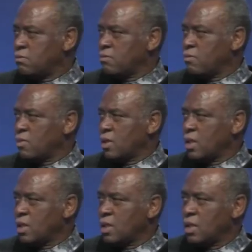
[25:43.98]

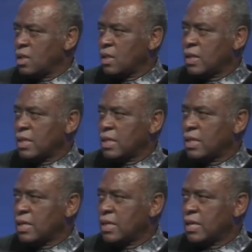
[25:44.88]

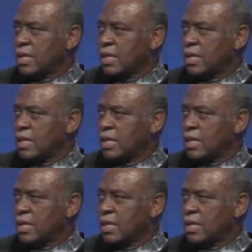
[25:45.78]
(no one is talking)